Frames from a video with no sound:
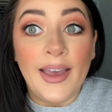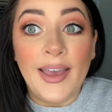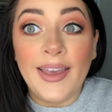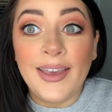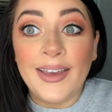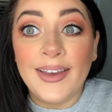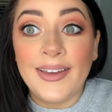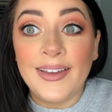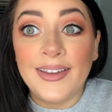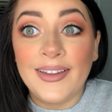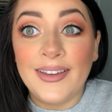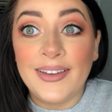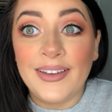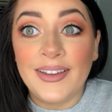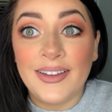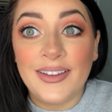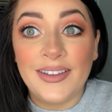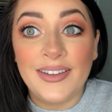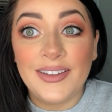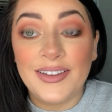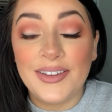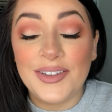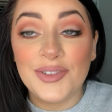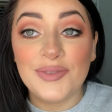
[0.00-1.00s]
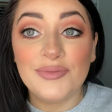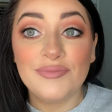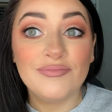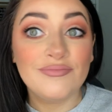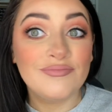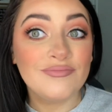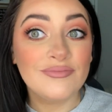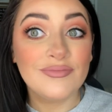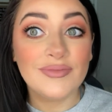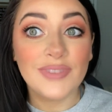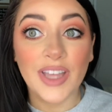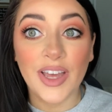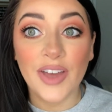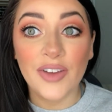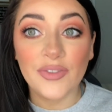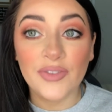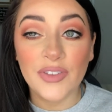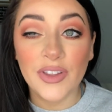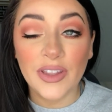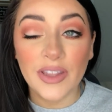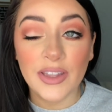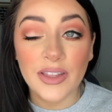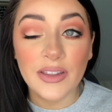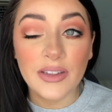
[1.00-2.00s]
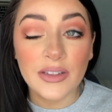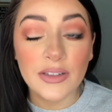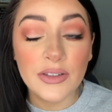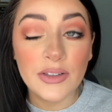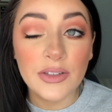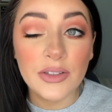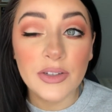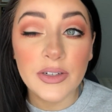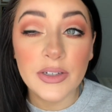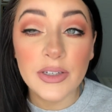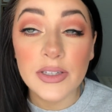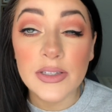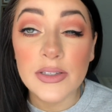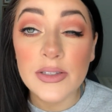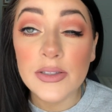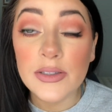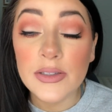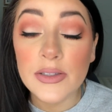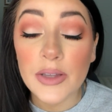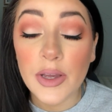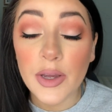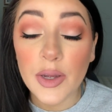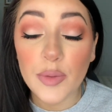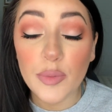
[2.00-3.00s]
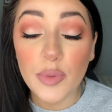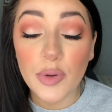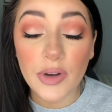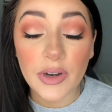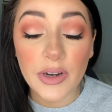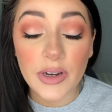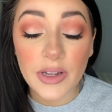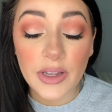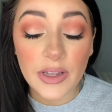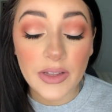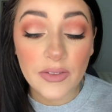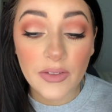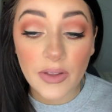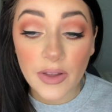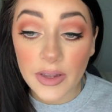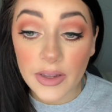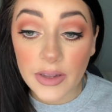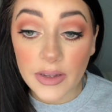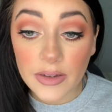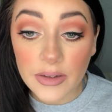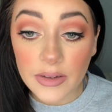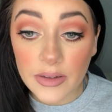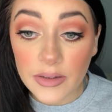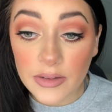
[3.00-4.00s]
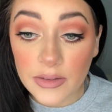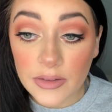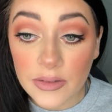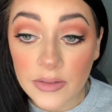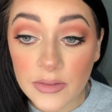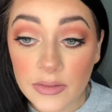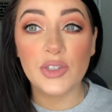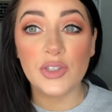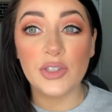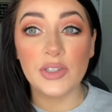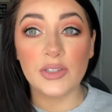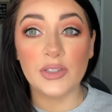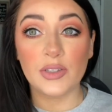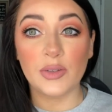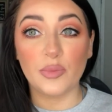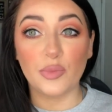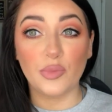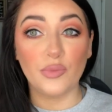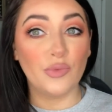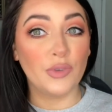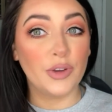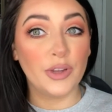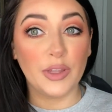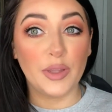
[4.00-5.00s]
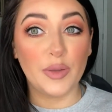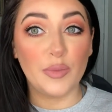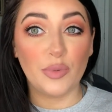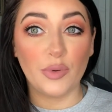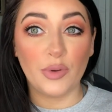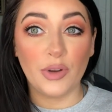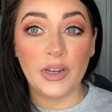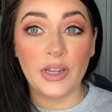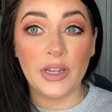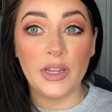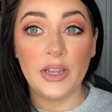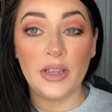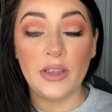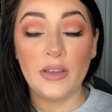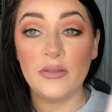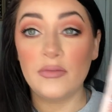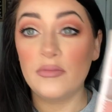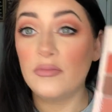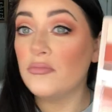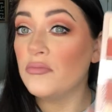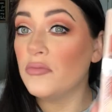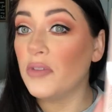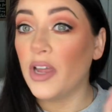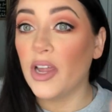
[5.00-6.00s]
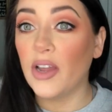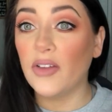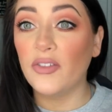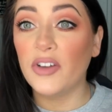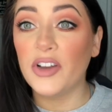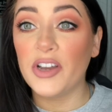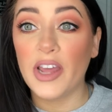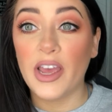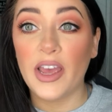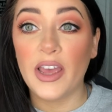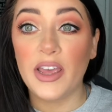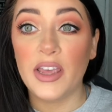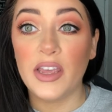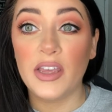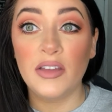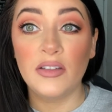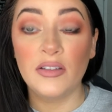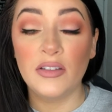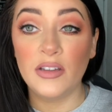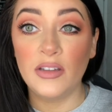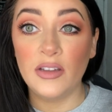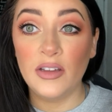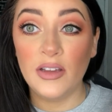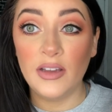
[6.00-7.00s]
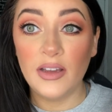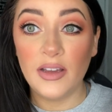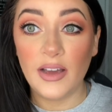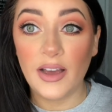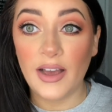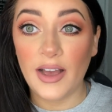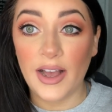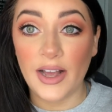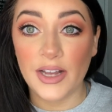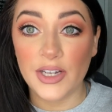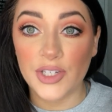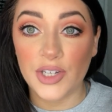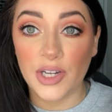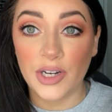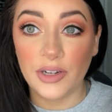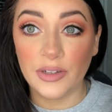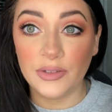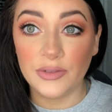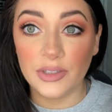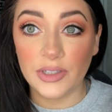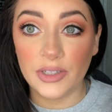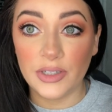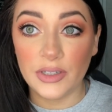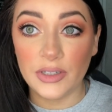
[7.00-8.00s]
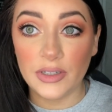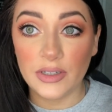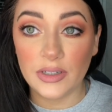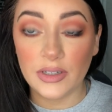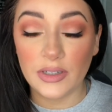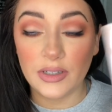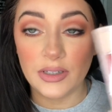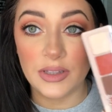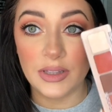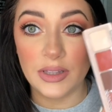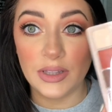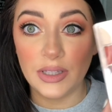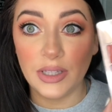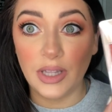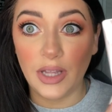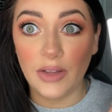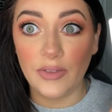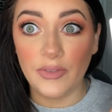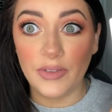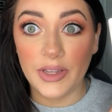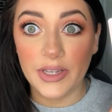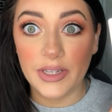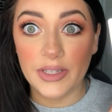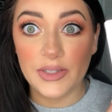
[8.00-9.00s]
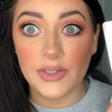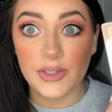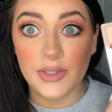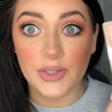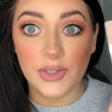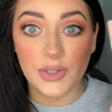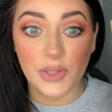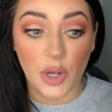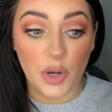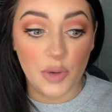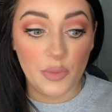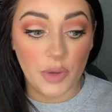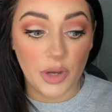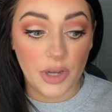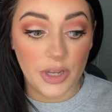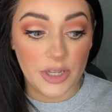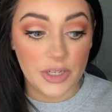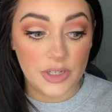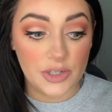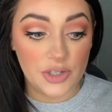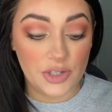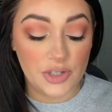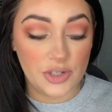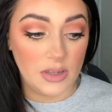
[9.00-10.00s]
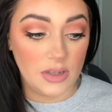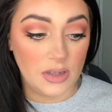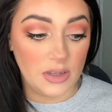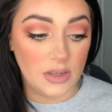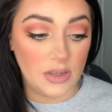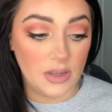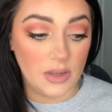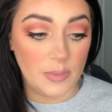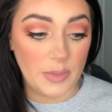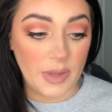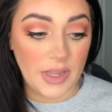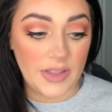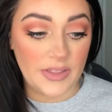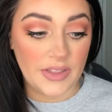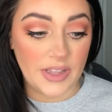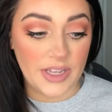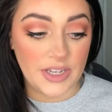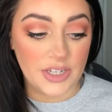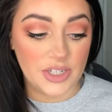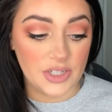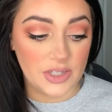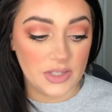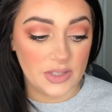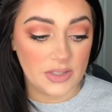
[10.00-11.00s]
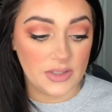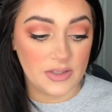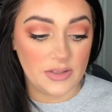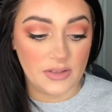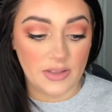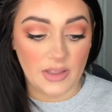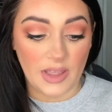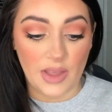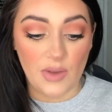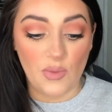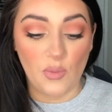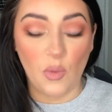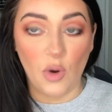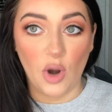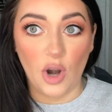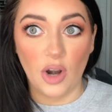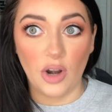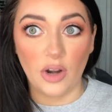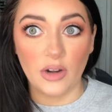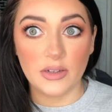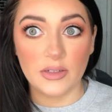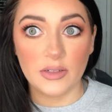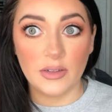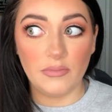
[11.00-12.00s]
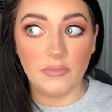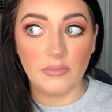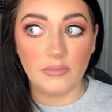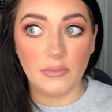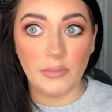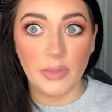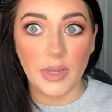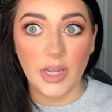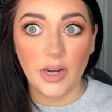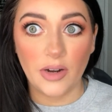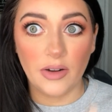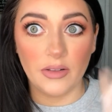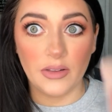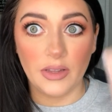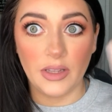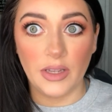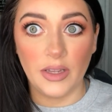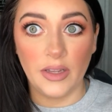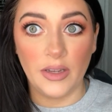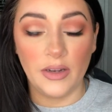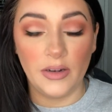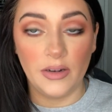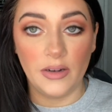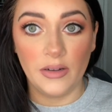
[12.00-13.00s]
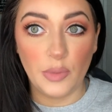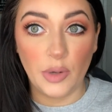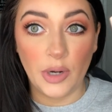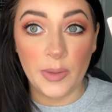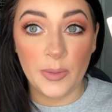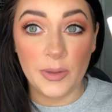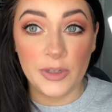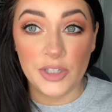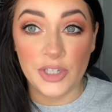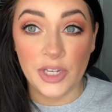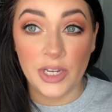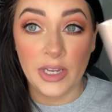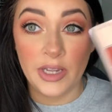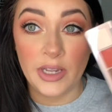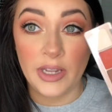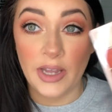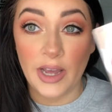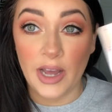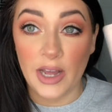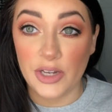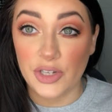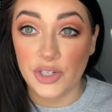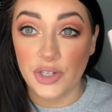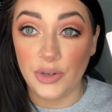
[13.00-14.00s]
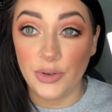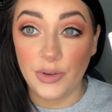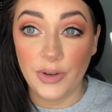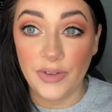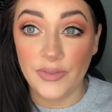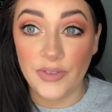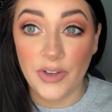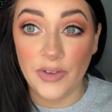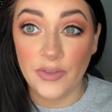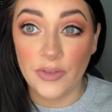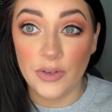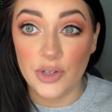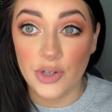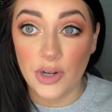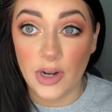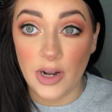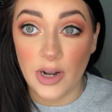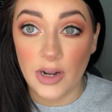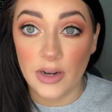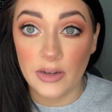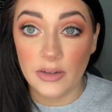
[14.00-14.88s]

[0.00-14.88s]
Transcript: And I feel like the look is so pretty, like just a really pretty everyday eyeshadow look. Love it so much. Um, and they just, they worked better than pretty much any eyeshadow I've ever tried,